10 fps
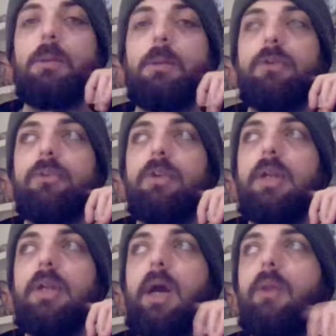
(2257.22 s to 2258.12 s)

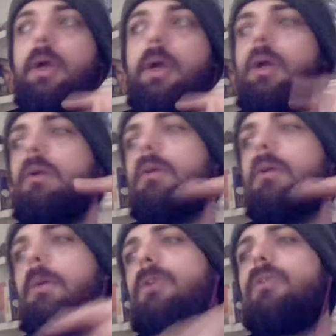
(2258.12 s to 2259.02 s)
interested in how they
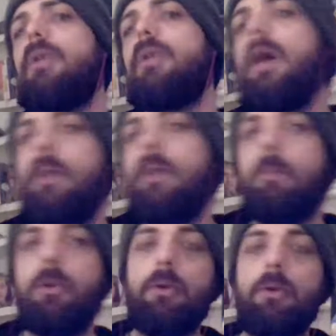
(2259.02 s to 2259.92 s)

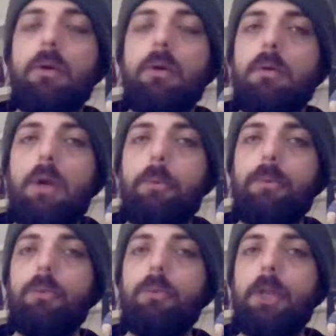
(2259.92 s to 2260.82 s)
build her up
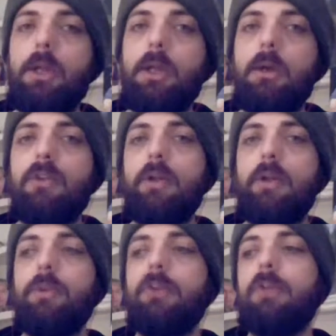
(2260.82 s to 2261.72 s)
through Mania, because I
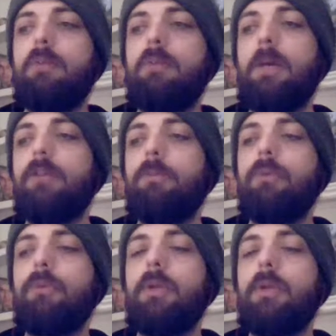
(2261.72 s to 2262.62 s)
don't think she'll have a match
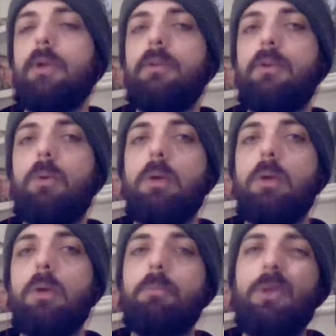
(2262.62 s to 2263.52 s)
before then, because they'll
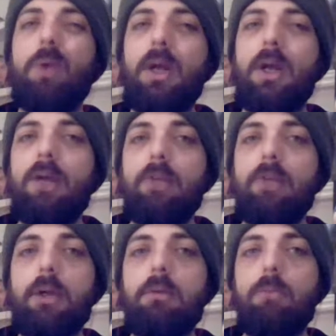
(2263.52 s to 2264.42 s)
want to have
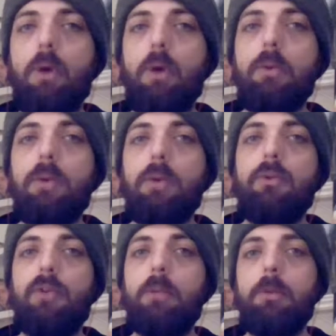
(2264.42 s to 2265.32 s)
like Ronda
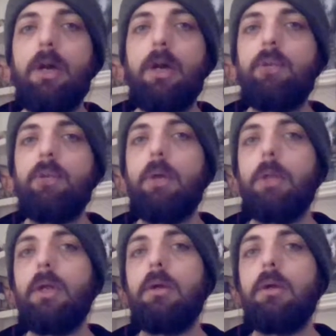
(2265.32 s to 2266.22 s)
Rousey's debut match at
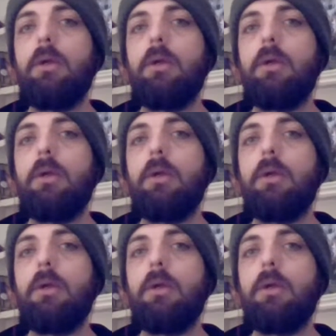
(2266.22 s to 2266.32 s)
Mania.